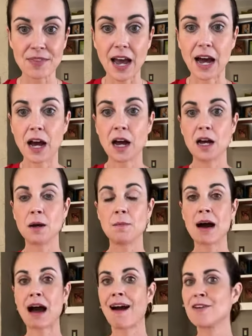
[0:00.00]

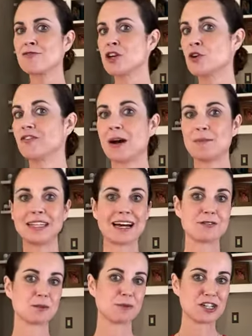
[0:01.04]
Um, I don't know if I'm
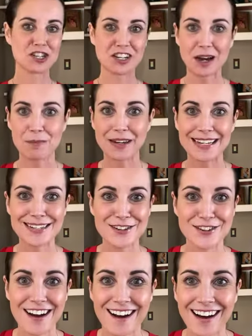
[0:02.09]
allowed to mention companies
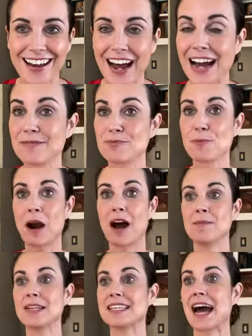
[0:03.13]
or not. I
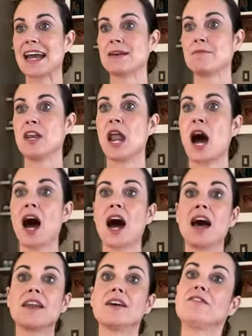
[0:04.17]
promise I am
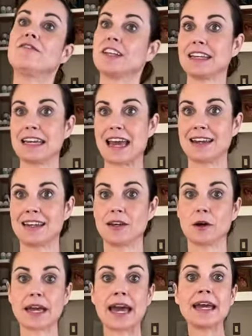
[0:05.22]
not affiliated,
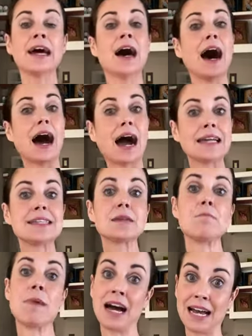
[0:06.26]
okay? I
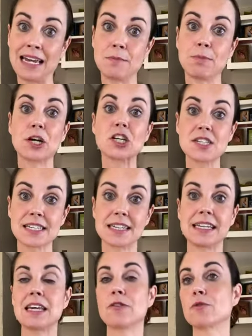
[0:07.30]
did mine
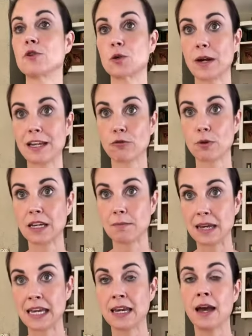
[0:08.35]
personally through
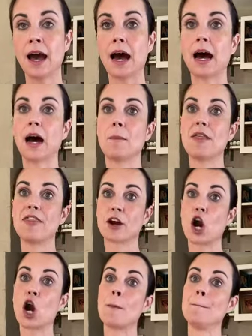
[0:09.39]
23andMe. Um, there
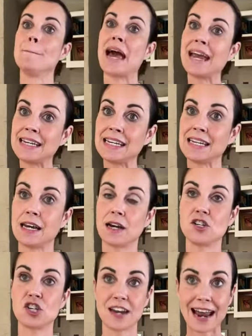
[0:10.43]
are many
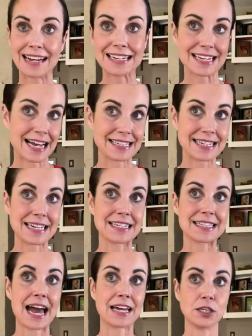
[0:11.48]
genetic
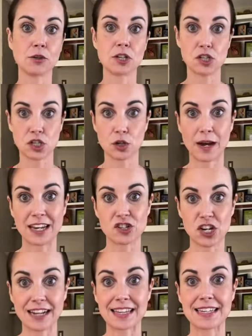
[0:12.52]
testings that you can do and
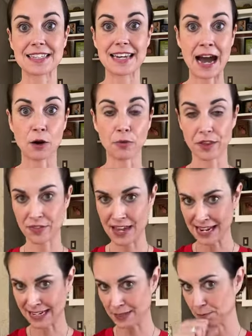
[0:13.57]
check this. Now, the
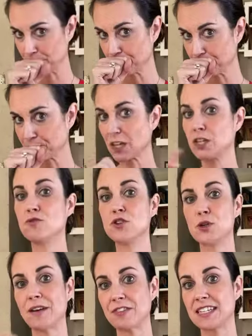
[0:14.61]
thing is, you
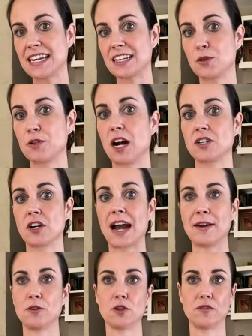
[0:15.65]
do have to take it to a doctor. I
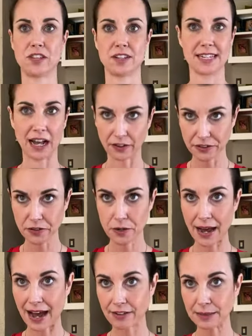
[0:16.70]
don't know if they'll tell you you
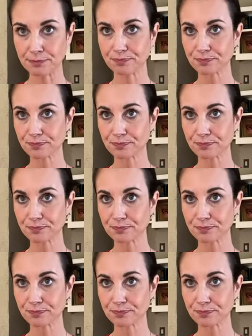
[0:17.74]
have it.